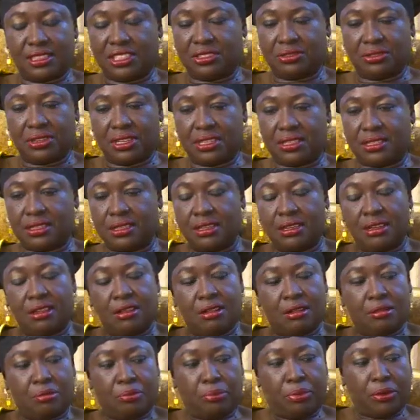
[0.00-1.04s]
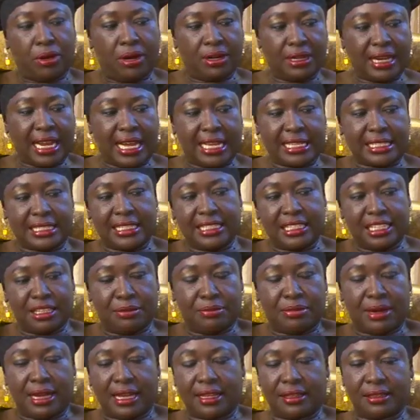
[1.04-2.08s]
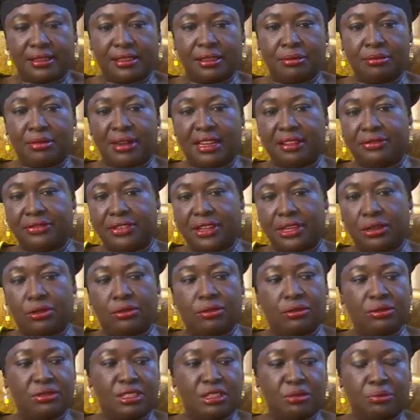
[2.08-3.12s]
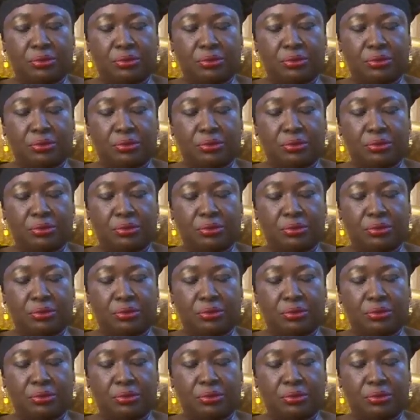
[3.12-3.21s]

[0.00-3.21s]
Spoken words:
race, poured acid in my vehicles, the